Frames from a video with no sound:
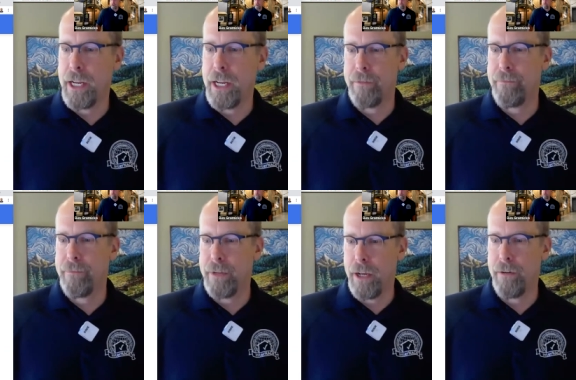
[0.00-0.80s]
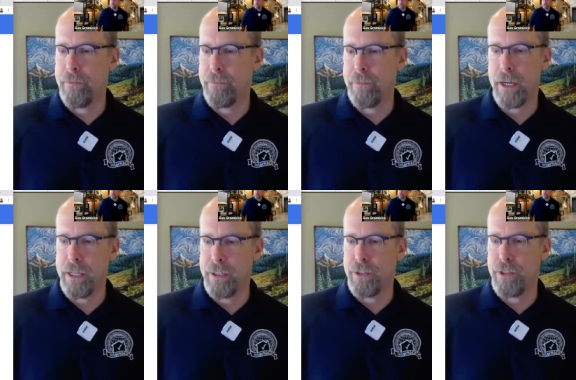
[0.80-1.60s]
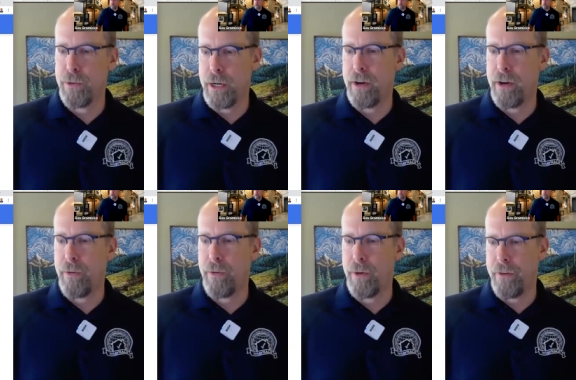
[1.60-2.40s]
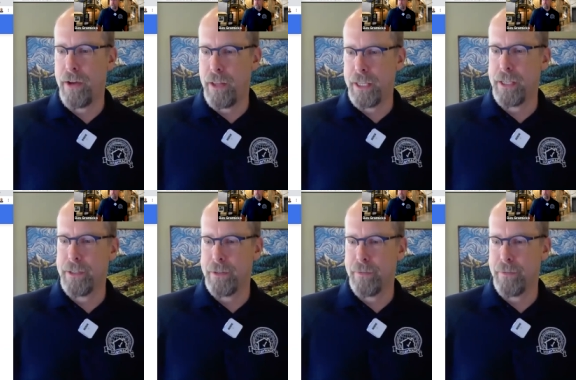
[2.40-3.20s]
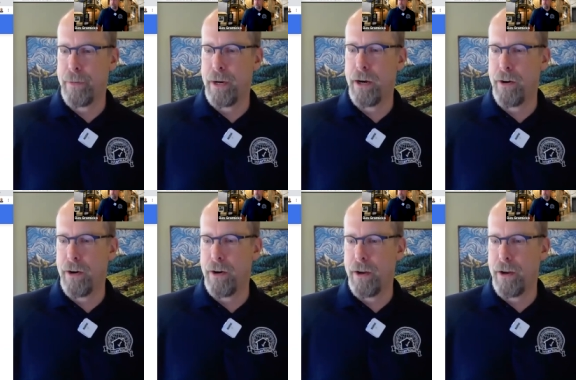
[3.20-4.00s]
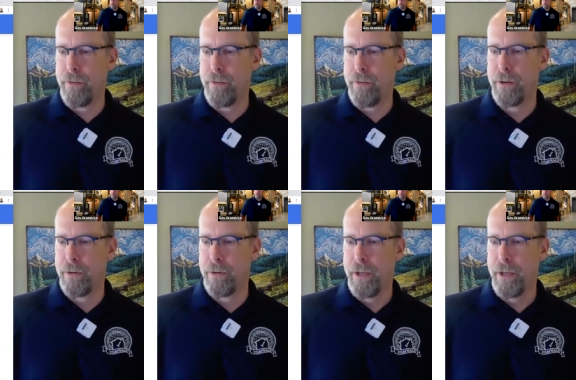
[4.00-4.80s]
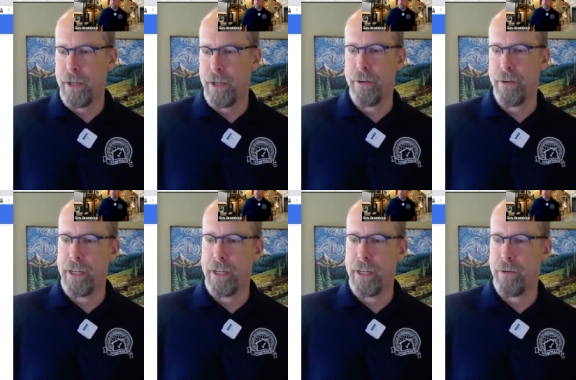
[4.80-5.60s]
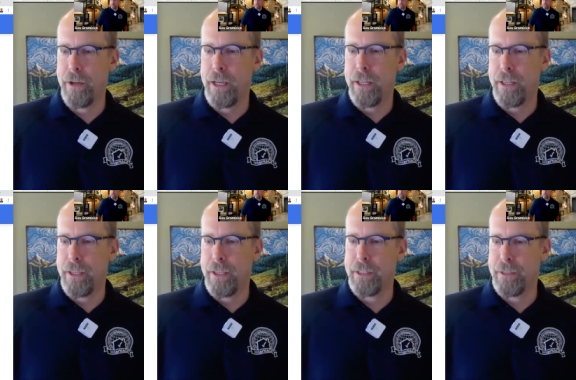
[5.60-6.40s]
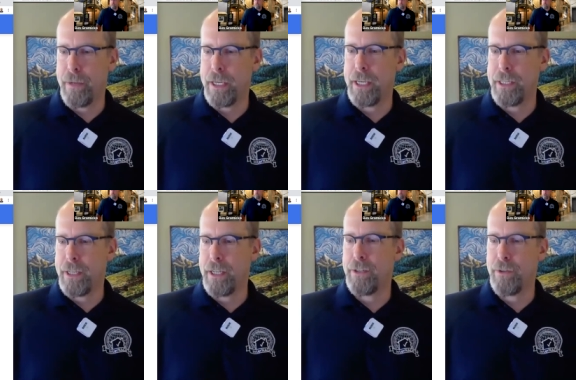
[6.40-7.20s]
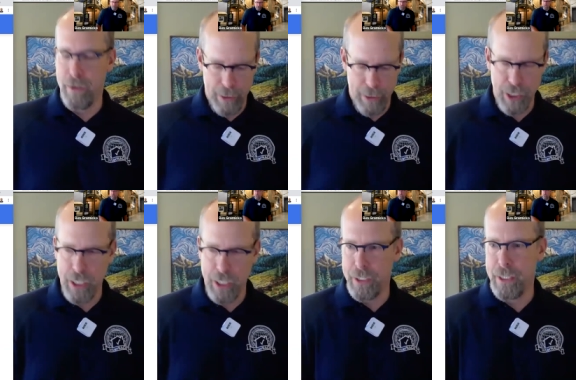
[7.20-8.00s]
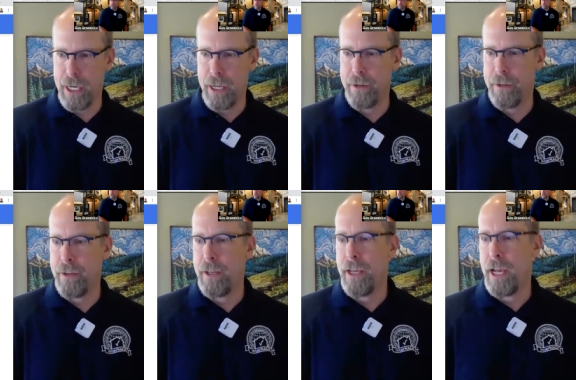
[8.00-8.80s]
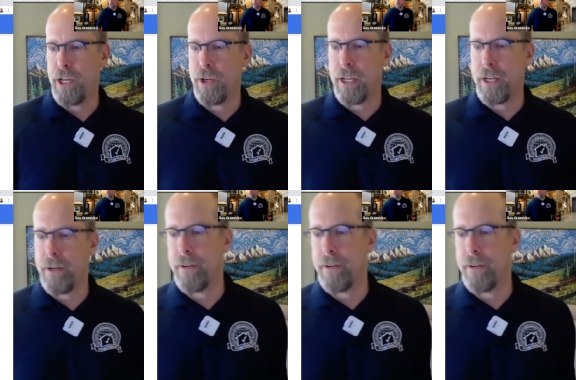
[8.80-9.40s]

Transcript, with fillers: and, you know, I can do whatever I want. If I don't like this paragraph, you know, or, or all this, you know, or this doesn't make any sense, so I'm gonna change it to that. And you can